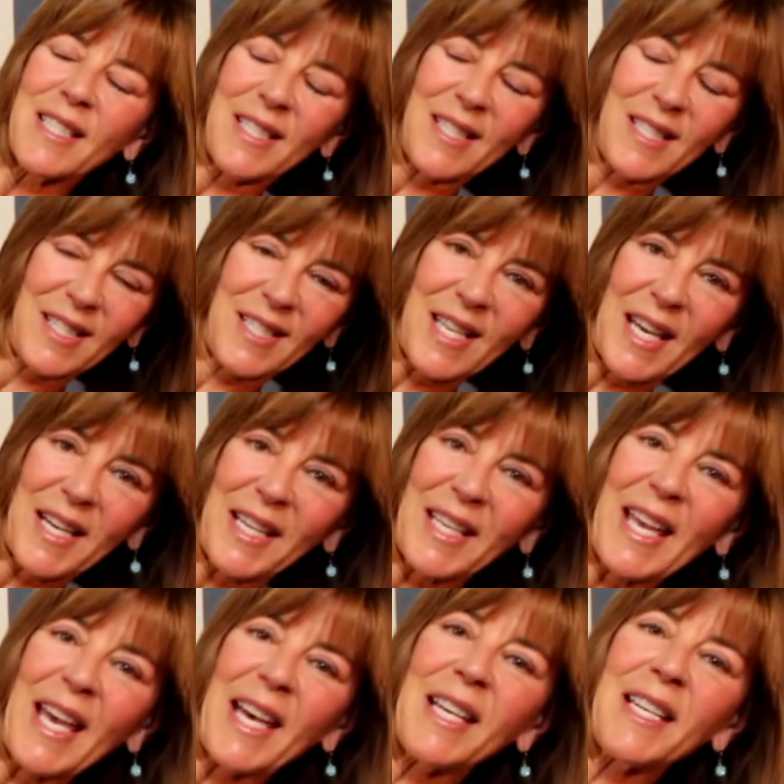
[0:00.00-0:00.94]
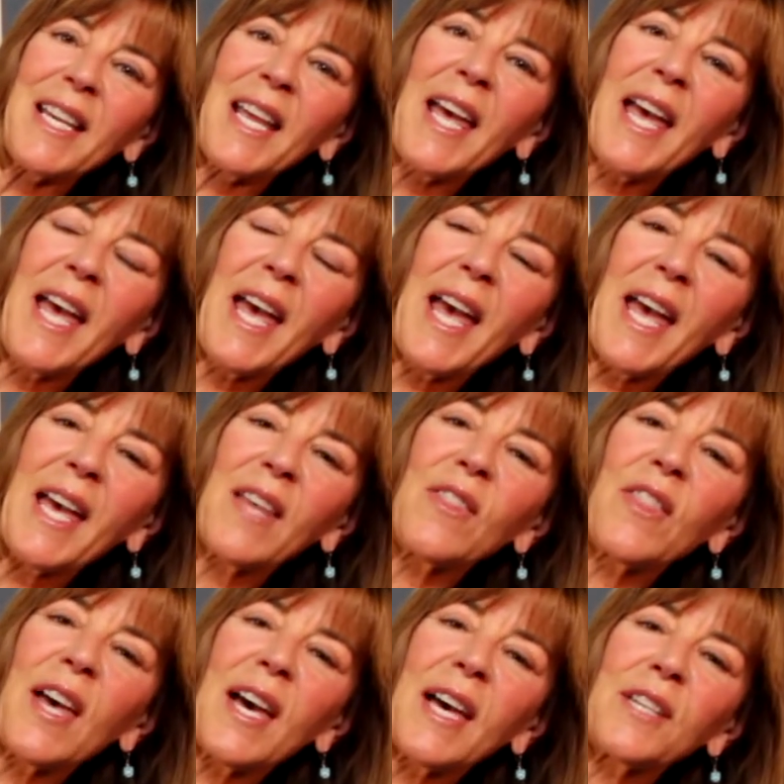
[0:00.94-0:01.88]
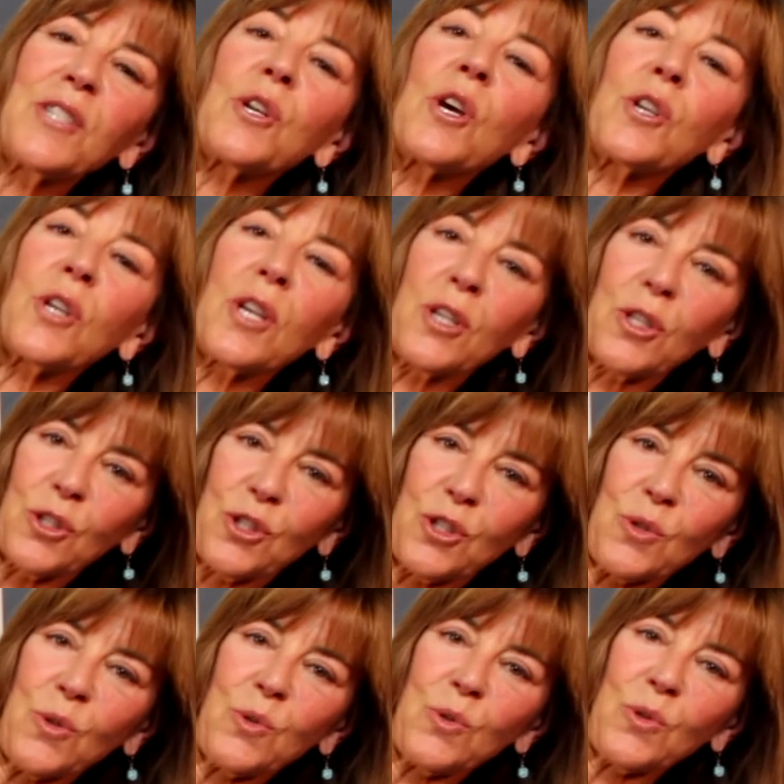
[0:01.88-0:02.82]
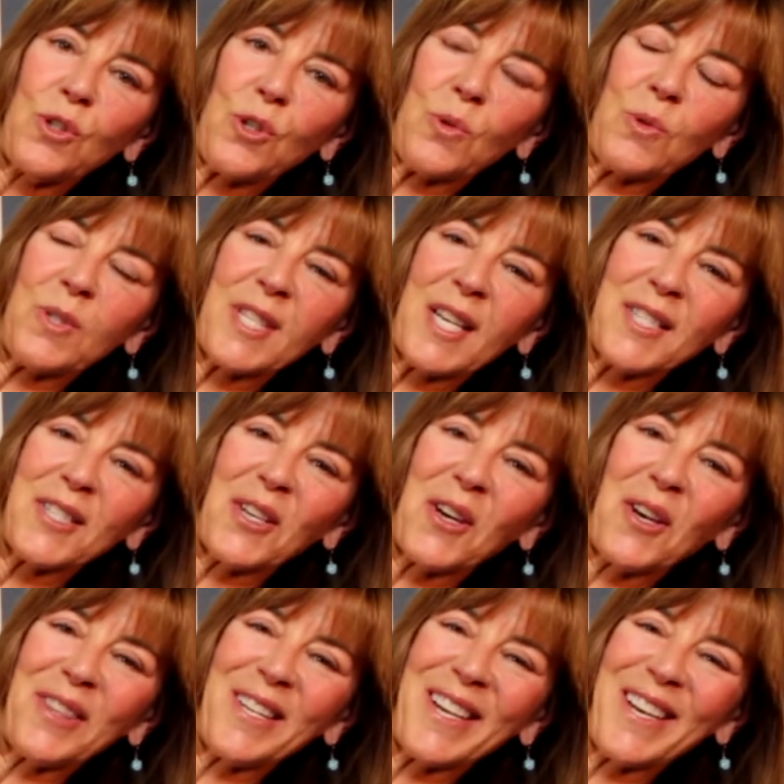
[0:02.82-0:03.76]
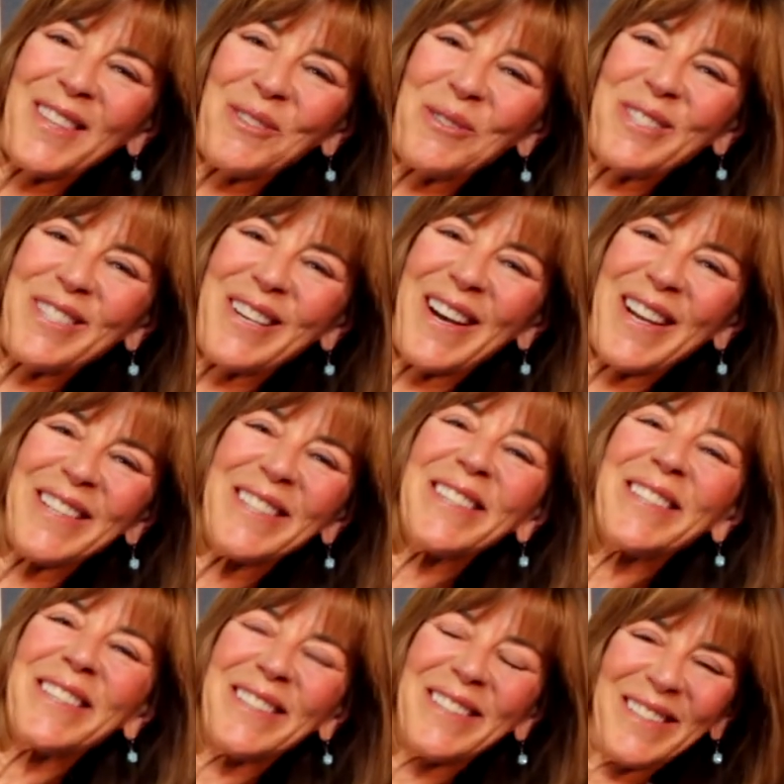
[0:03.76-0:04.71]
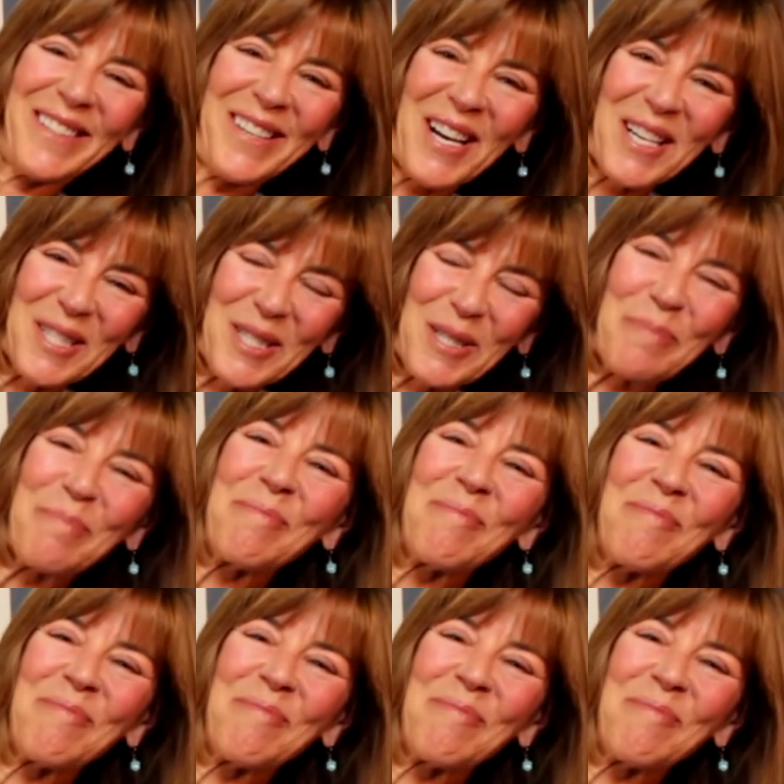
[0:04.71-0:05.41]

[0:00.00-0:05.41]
set again, and then do 2 sets on the other side. Awesome.